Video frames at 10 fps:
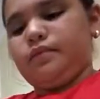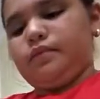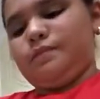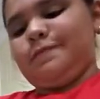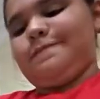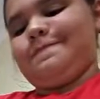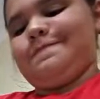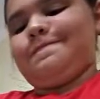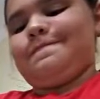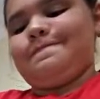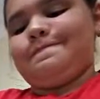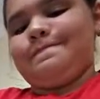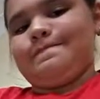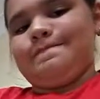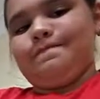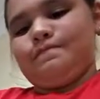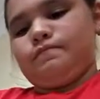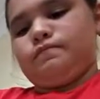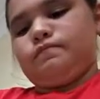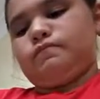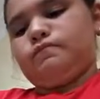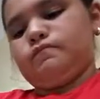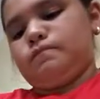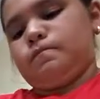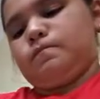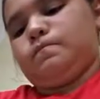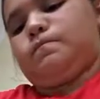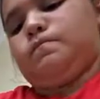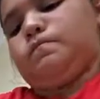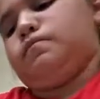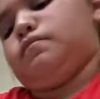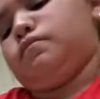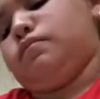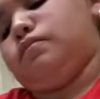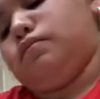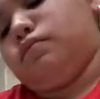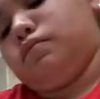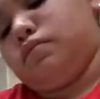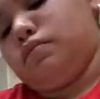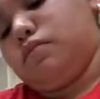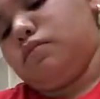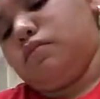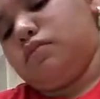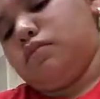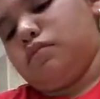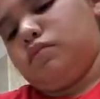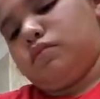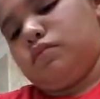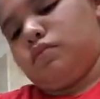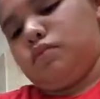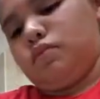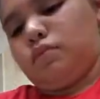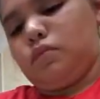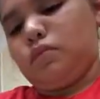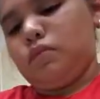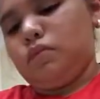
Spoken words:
Nothing is said.